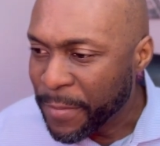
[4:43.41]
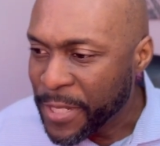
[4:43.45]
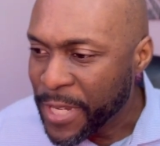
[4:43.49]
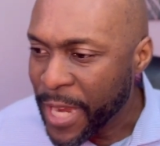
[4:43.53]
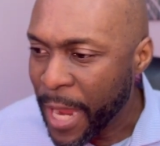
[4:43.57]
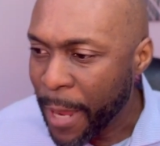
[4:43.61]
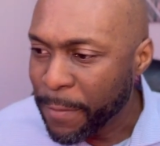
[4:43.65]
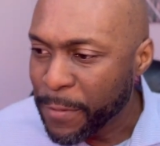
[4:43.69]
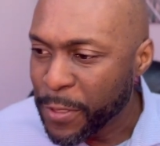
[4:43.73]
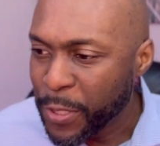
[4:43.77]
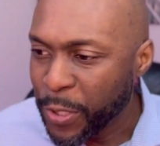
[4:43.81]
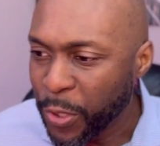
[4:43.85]

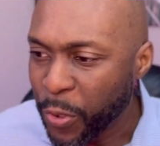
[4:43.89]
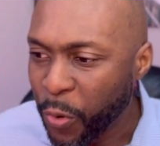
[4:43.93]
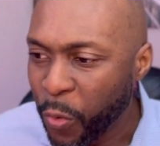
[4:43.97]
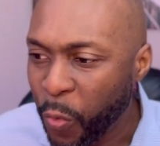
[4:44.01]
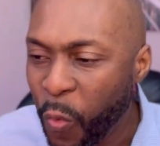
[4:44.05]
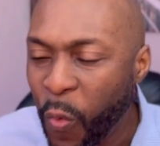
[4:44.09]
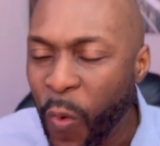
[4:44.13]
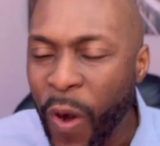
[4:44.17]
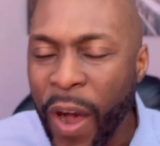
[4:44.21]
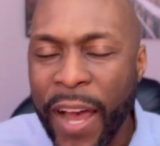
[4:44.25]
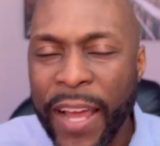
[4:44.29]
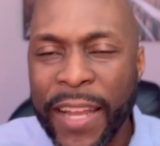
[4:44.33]
chapter
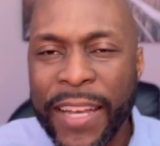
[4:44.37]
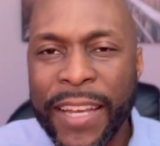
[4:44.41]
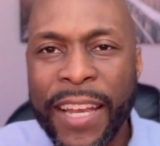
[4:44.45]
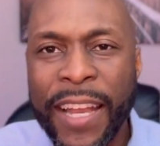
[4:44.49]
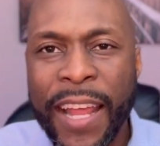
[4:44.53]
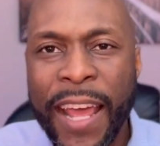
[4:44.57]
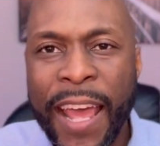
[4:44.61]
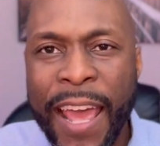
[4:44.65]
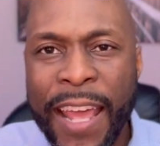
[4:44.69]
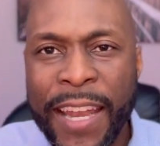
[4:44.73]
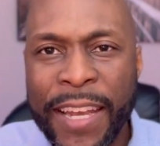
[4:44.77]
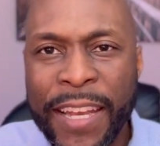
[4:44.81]
1,
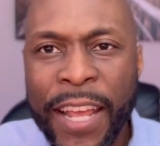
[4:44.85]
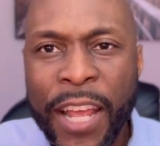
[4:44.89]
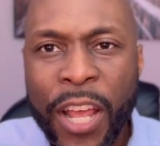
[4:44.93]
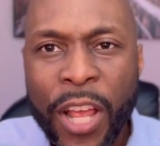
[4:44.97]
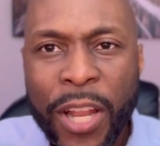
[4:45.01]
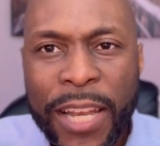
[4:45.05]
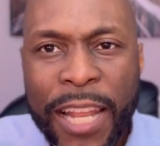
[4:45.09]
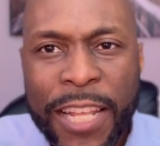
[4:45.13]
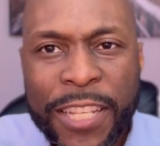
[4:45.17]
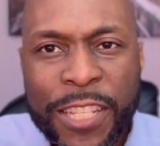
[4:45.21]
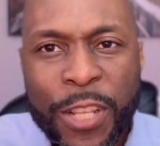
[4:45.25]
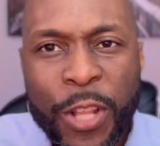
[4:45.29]
and
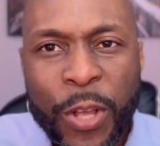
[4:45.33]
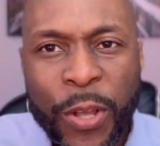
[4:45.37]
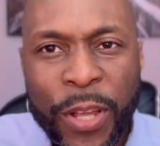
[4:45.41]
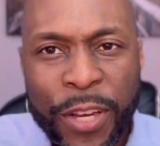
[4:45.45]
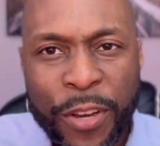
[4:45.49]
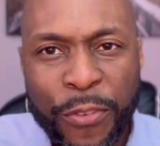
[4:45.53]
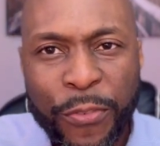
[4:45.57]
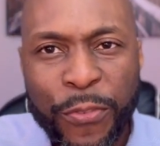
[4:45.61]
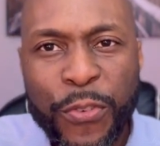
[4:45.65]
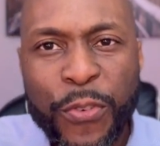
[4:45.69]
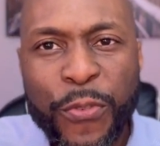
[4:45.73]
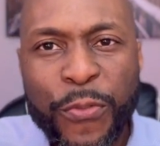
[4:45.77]
let's look at
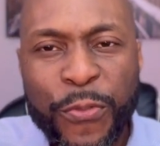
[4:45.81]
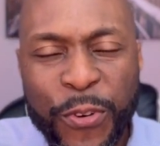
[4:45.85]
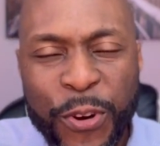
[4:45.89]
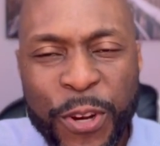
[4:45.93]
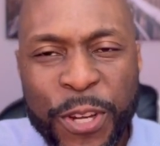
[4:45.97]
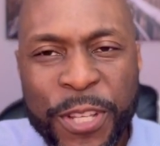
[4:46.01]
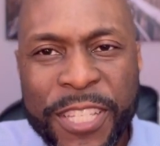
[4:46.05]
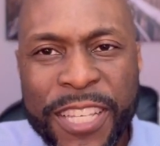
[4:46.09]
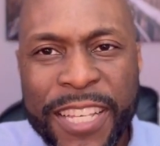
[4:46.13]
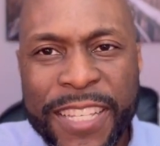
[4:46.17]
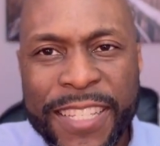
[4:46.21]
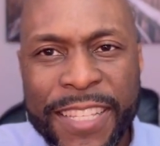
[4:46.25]
a few
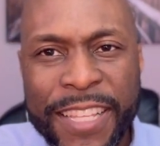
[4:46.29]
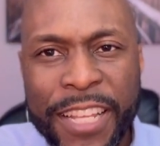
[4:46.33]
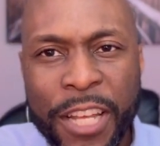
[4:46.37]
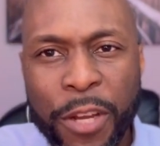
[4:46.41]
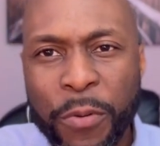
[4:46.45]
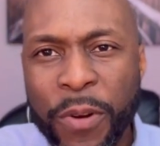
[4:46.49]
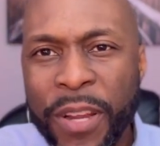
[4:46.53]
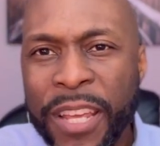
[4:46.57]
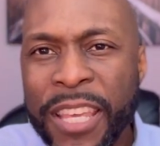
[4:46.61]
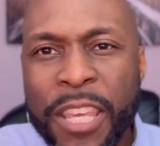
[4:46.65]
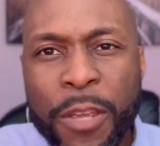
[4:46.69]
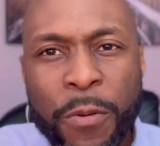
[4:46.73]
verses there
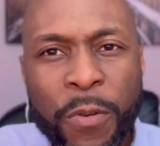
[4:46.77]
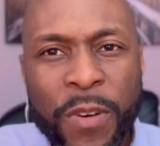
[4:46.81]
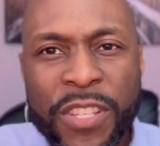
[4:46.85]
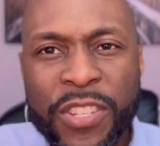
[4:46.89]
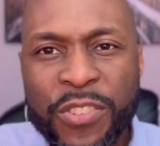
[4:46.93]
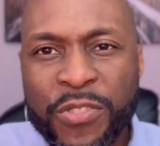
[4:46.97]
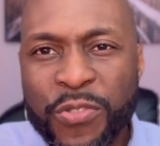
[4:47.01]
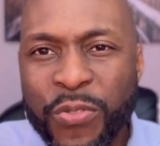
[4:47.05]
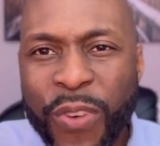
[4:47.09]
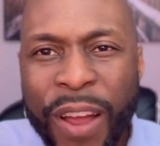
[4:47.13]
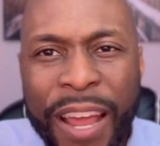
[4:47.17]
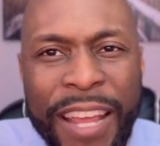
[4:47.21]
where he was
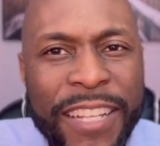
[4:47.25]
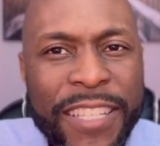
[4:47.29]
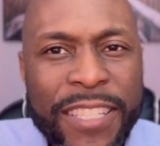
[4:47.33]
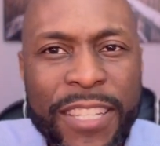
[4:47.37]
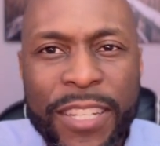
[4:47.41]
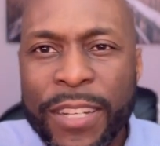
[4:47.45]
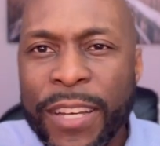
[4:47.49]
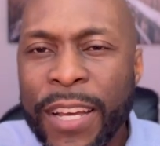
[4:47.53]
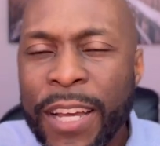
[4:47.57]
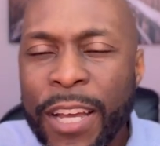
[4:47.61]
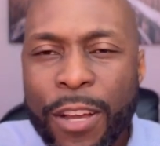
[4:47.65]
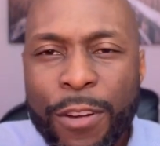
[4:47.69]
trying
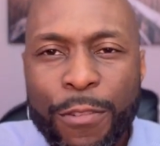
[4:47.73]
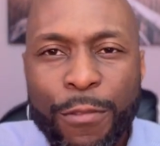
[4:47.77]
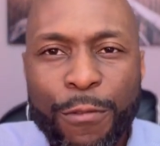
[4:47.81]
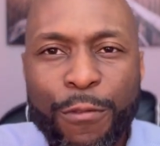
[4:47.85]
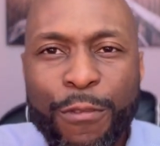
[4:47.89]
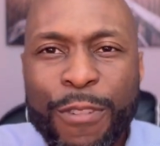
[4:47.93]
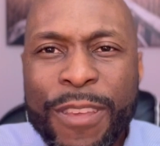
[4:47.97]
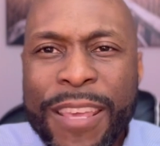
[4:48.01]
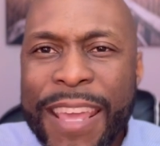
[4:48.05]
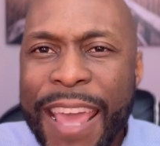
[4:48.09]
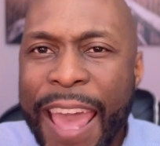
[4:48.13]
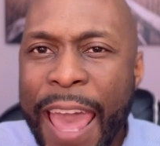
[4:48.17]
to
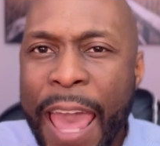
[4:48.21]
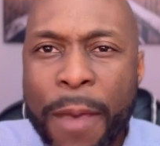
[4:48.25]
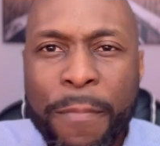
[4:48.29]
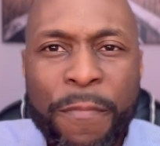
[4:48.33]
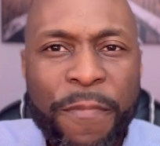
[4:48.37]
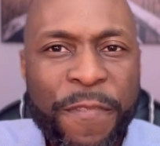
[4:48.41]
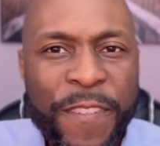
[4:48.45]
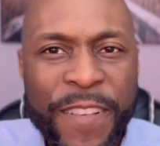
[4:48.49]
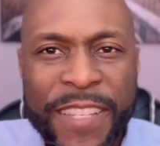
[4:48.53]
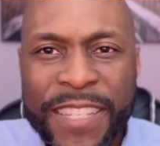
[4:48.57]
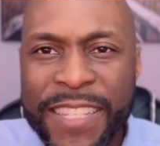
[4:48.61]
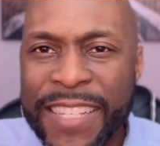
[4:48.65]

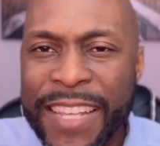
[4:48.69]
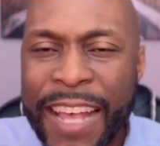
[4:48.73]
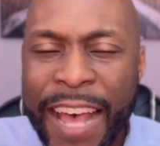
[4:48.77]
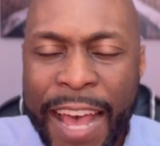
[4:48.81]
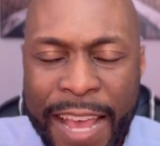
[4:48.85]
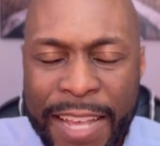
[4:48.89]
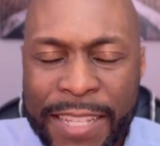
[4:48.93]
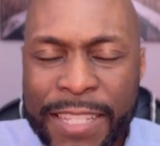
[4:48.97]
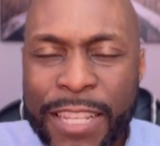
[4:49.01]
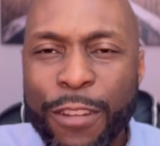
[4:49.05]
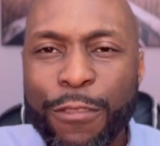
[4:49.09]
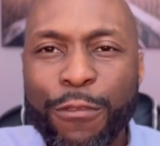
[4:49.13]

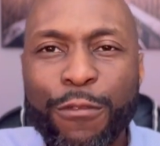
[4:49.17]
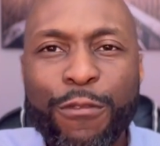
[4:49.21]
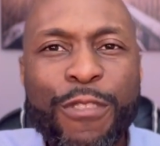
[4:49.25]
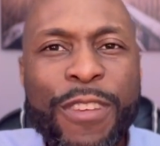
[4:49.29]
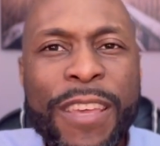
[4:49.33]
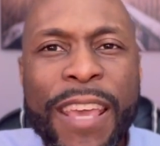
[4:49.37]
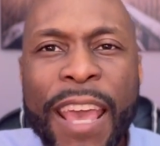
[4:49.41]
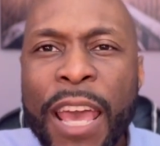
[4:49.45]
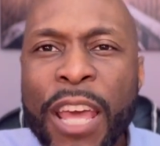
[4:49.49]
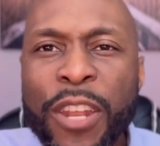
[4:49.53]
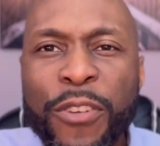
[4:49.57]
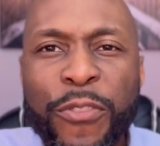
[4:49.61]
re-emphasize and
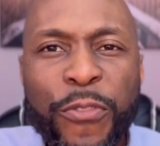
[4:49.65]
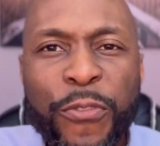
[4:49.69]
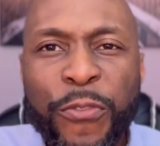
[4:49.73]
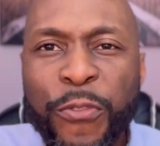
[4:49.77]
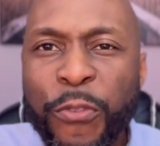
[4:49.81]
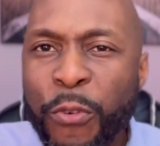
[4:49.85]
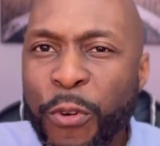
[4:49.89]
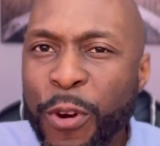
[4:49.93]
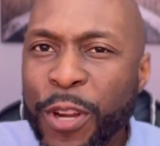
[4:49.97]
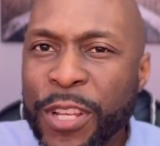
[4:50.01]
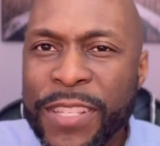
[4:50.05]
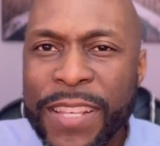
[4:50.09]

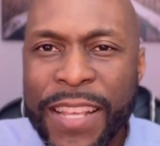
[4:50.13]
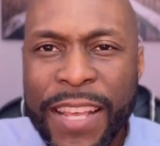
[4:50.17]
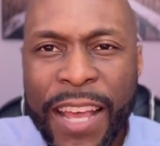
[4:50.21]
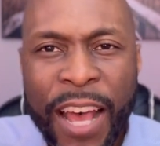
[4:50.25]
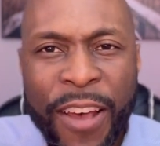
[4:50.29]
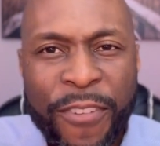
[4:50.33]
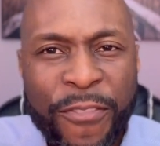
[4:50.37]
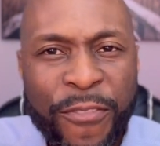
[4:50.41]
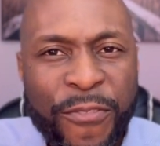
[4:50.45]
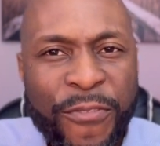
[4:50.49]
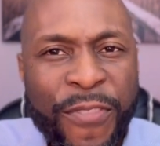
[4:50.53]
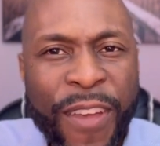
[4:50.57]
reinforce
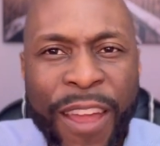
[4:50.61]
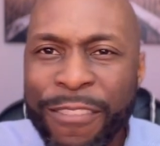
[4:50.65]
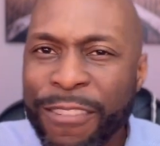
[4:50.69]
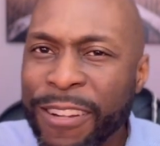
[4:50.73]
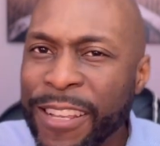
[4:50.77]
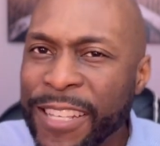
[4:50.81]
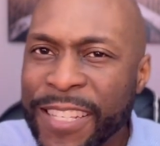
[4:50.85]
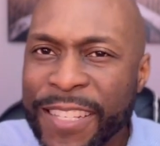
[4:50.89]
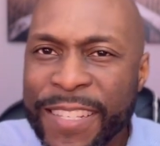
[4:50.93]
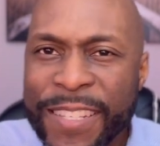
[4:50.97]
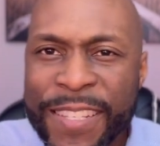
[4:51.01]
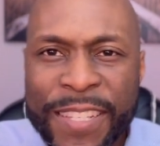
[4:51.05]
a very
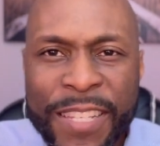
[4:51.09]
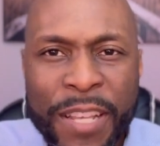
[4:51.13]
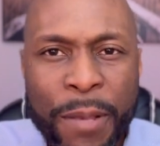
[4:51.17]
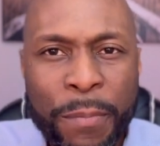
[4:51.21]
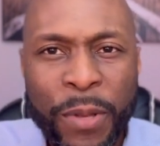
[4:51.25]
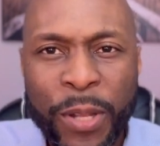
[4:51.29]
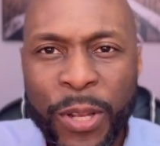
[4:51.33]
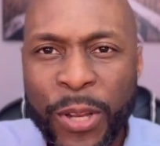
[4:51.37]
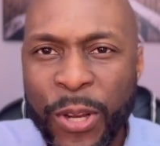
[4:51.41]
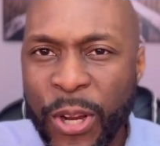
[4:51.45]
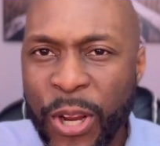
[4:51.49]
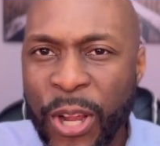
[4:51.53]

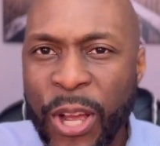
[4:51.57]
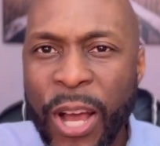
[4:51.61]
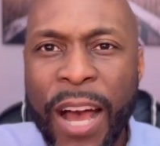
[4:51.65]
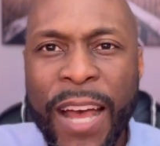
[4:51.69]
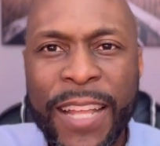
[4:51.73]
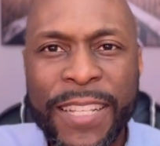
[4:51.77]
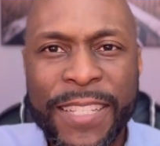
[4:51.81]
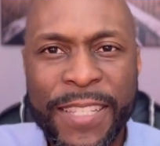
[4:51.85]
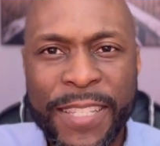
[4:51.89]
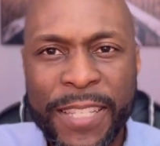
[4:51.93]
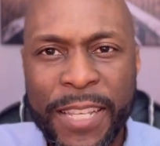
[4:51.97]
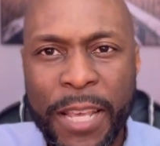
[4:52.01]
similar
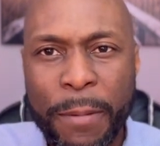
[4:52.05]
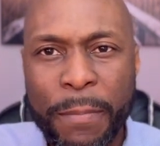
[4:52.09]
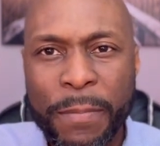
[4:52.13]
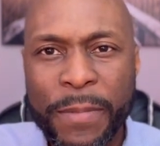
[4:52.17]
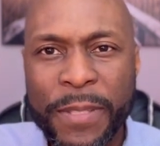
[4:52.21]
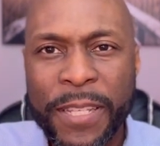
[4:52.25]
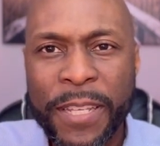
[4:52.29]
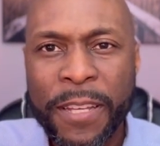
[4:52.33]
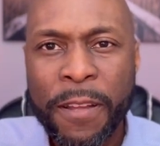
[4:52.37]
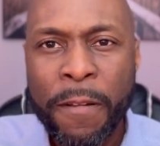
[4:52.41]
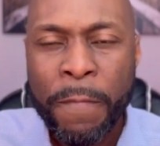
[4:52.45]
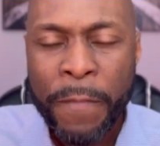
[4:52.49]
concept,